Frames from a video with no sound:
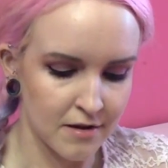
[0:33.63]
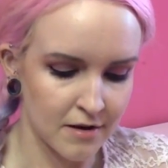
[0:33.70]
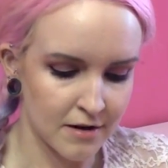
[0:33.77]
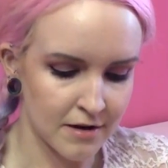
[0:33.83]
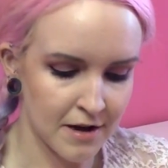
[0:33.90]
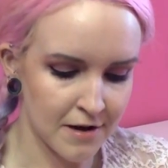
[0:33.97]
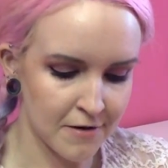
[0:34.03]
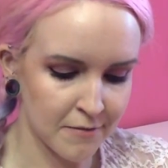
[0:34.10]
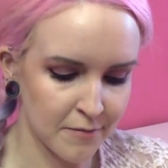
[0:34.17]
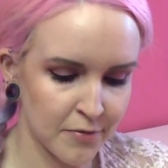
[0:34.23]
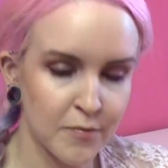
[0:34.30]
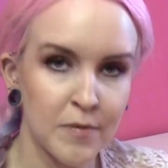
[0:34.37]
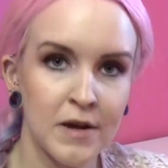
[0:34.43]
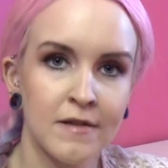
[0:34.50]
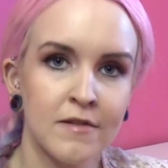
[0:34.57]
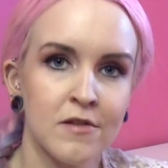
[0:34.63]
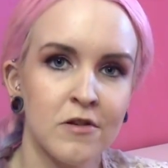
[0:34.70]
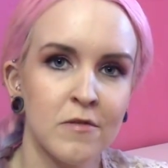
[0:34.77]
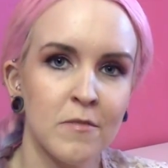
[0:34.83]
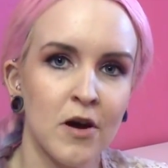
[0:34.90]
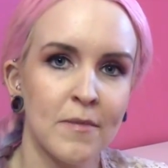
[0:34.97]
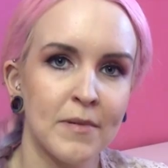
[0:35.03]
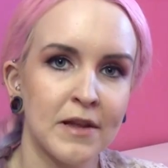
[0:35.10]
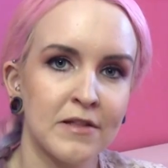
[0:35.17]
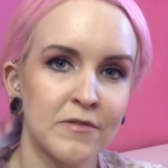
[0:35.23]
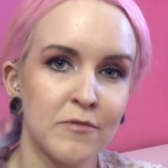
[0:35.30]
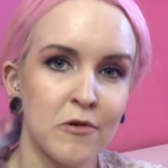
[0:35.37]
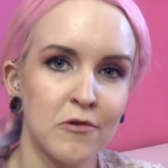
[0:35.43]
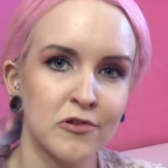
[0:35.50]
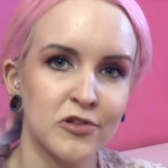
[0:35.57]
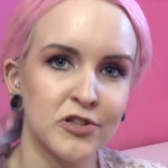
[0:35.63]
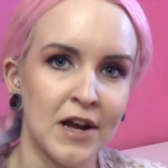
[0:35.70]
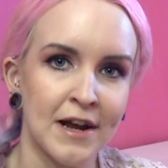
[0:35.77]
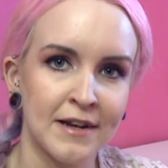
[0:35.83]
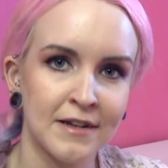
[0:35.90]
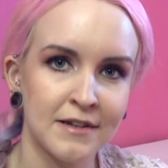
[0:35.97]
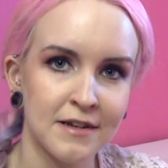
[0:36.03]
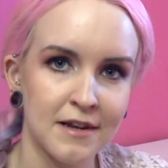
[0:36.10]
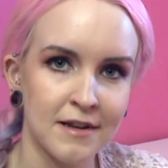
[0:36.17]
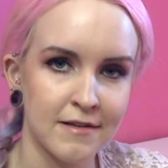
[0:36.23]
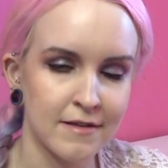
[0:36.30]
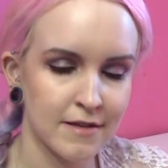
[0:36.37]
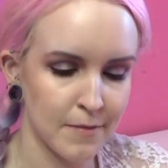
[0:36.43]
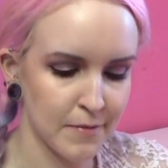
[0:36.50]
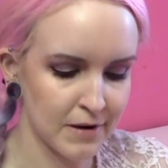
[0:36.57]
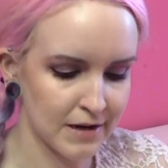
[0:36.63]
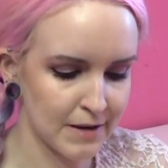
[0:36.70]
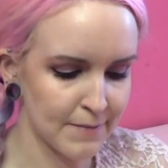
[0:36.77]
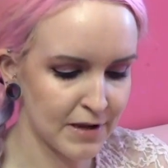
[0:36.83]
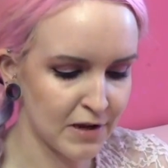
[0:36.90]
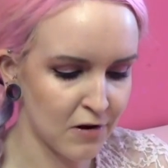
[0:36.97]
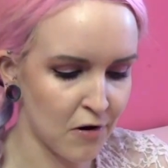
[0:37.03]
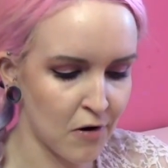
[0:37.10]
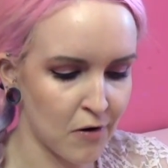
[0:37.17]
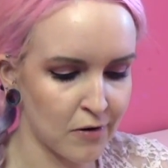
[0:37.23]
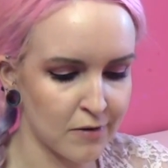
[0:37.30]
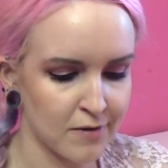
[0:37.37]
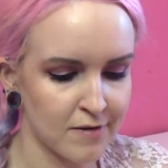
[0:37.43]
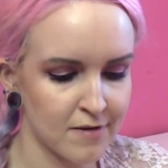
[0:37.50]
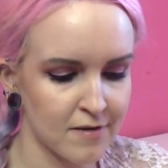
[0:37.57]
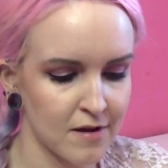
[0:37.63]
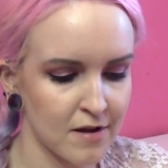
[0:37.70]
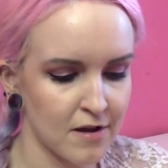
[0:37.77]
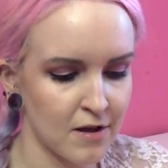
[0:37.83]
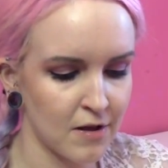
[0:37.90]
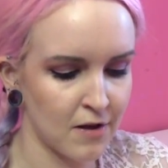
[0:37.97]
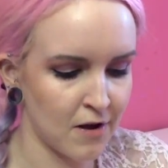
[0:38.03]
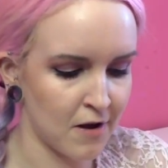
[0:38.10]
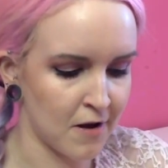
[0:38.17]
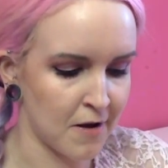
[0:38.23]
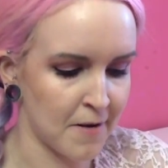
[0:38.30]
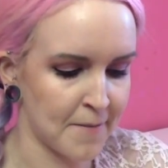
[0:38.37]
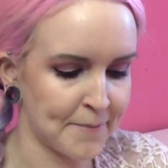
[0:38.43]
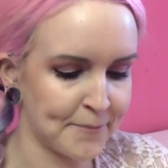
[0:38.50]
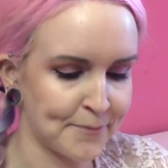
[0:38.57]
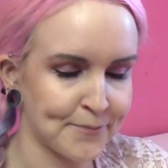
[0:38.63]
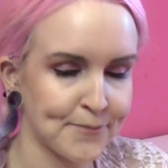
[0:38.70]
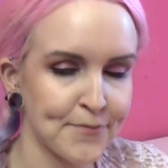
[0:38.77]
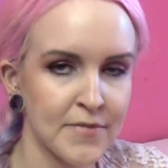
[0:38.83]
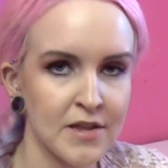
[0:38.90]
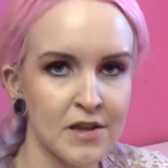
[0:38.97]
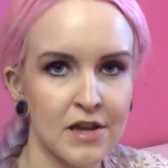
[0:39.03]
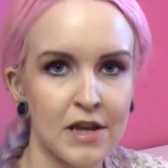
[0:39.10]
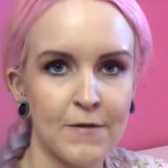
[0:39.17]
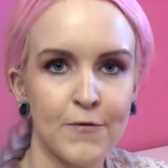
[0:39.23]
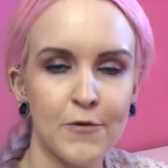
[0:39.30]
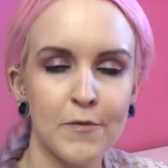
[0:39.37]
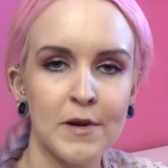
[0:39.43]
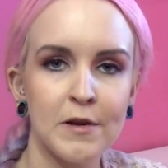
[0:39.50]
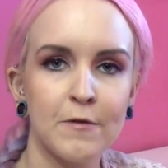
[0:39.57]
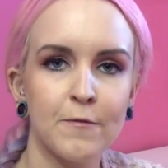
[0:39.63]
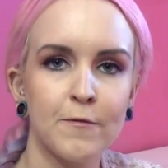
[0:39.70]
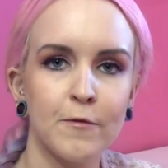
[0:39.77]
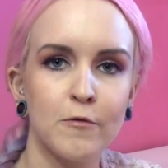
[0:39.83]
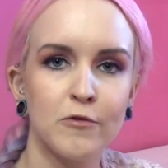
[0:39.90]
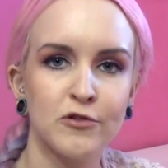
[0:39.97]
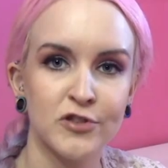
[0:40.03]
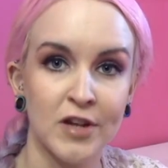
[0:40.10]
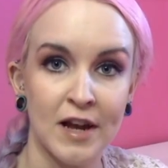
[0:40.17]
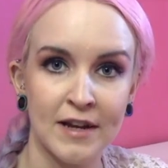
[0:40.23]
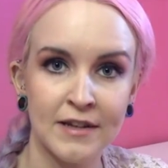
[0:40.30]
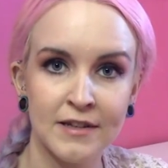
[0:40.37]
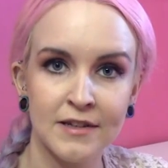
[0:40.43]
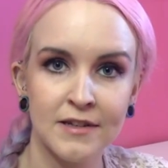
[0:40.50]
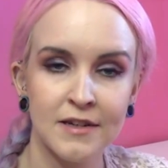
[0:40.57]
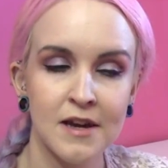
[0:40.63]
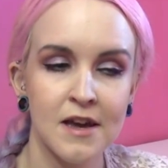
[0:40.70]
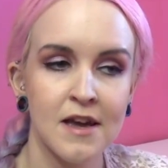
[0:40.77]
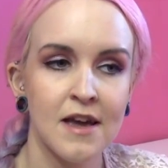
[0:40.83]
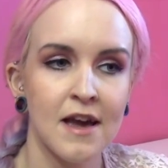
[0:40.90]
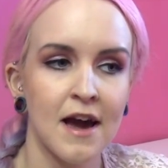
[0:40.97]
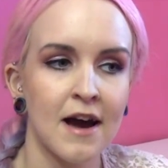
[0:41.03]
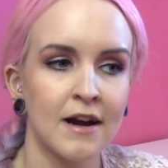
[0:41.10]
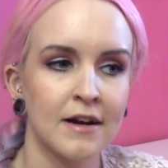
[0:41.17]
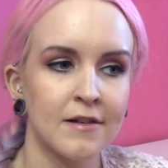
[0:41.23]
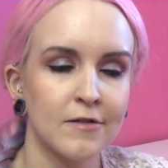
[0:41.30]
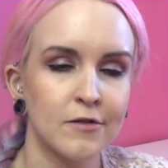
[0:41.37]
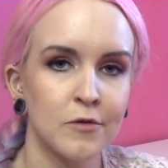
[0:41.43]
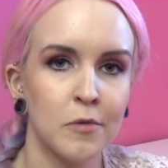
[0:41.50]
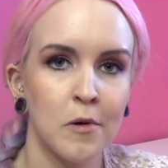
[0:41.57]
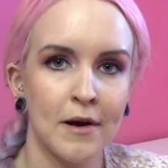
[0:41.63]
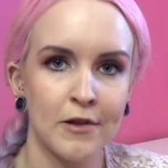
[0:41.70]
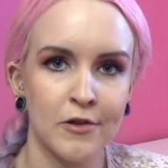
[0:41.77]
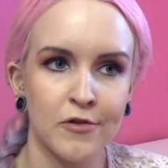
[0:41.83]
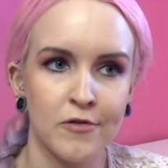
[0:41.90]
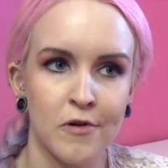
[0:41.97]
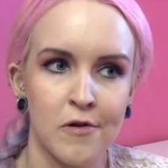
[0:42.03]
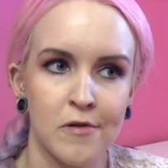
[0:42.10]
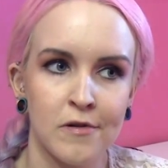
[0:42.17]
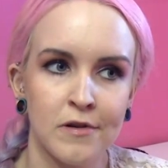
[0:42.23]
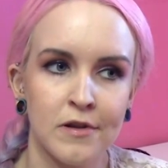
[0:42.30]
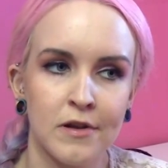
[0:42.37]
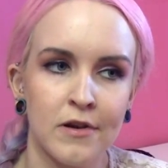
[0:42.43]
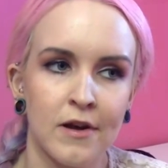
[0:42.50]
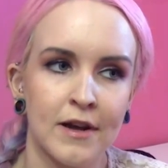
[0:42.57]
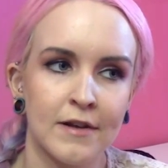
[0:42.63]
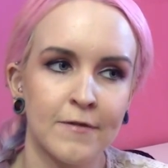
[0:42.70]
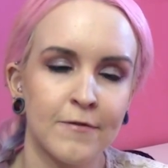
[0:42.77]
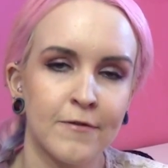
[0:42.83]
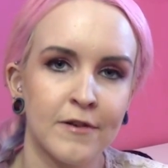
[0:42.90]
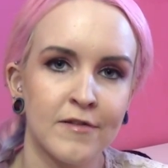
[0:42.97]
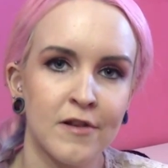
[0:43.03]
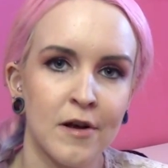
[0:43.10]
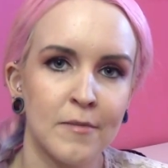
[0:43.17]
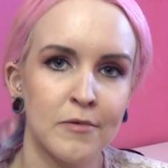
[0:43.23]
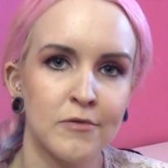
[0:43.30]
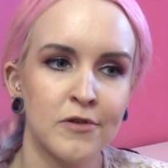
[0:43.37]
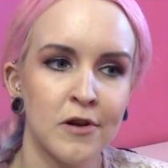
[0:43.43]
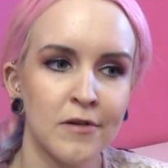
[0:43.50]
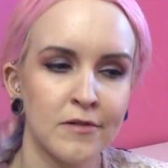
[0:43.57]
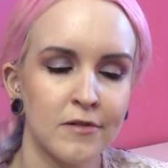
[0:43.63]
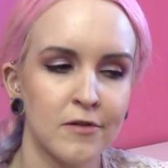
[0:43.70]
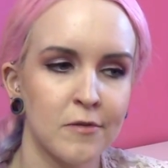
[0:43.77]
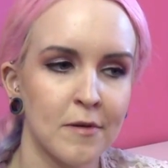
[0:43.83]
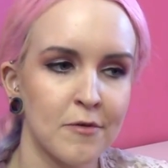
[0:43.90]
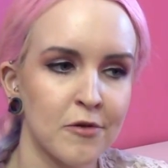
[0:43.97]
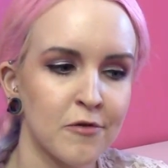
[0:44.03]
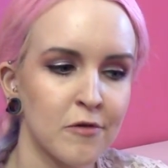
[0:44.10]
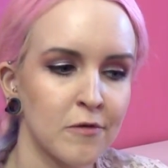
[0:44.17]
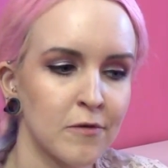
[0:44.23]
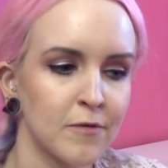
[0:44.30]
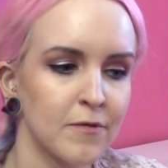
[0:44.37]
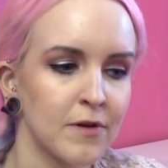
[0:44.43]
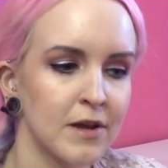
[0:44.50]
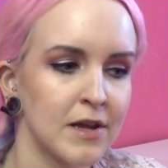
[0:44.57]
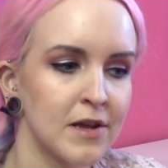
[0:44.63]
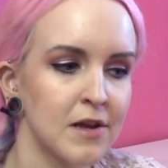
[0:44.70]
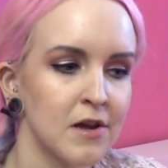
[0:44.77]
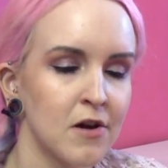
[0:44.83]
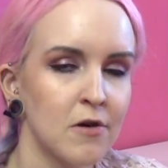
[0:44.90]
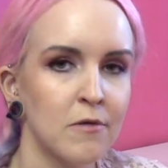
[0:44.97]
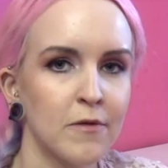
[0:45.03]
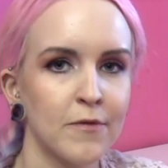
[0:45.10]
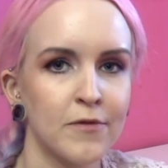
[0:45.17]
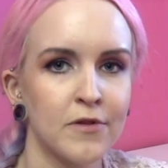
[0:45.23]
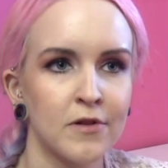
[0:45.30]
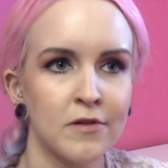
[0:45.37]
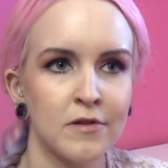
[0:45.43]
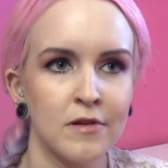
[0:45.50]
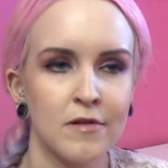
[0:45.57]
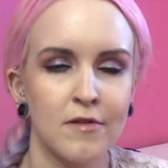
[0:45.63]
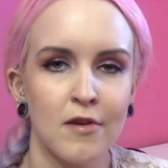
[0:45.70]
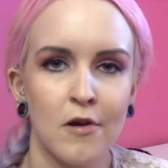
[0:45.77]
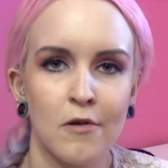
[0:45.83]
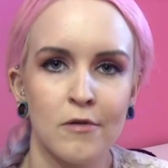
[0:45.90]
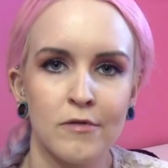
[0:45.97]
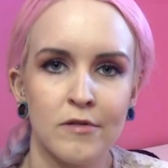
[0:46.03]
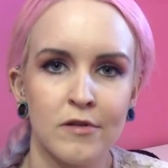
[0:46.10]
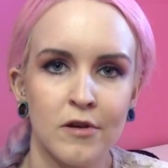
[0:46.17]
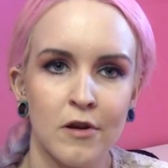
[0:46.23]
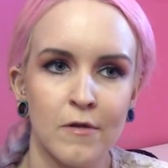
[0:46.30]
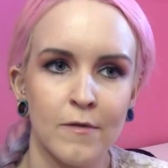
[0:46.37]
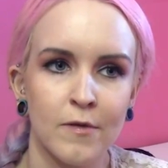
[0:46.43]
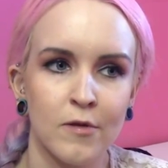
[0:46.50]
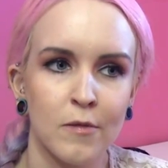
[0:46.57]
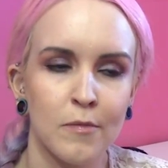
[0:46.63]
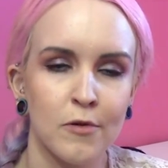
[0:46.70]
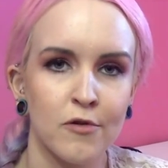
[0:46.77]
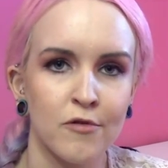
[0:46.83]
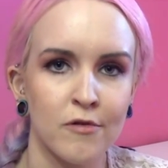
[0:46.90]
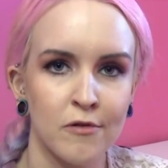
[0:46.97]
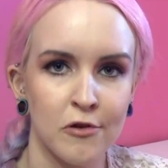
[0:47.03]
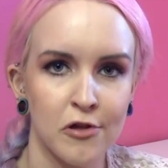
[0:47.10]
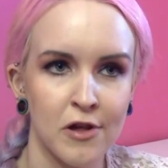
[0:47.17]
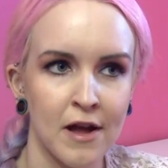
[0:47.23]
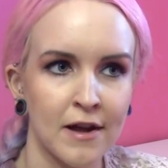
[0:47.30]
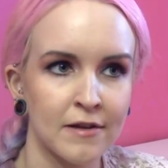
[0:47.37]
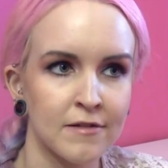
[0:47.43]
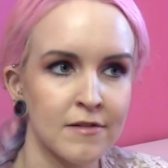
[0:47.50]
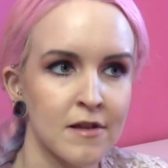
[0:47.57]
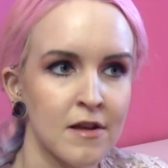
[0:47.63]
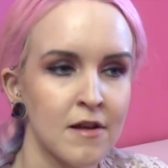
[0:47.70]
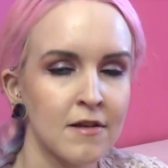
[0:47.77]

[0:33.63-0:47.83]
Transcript: Now, the reason you might be in the wrong shank is typically because if you're in a full shank and it's quite strong, like for example, dancers who have strong feet are often told to go for super strong shanks.